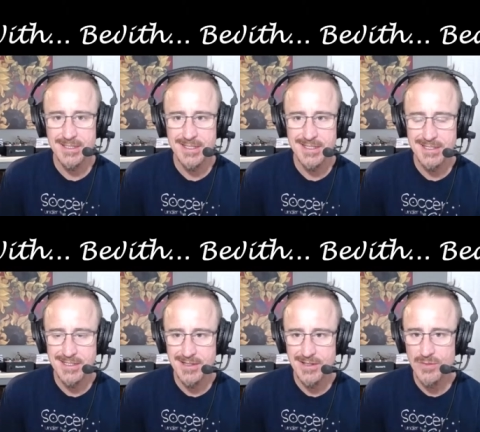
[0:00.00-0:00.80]
It's
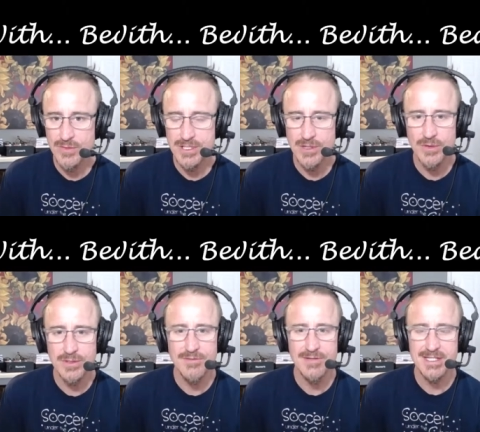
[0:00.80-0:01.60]
the result
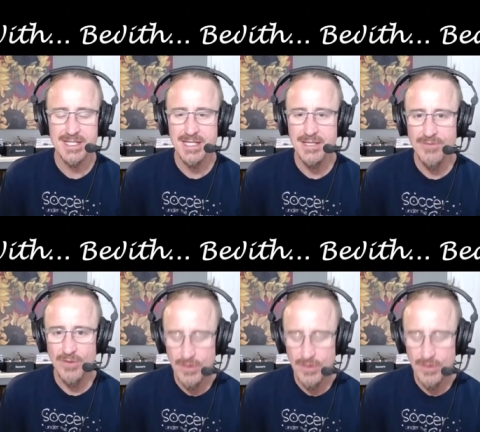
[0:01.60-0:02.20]
of its evil.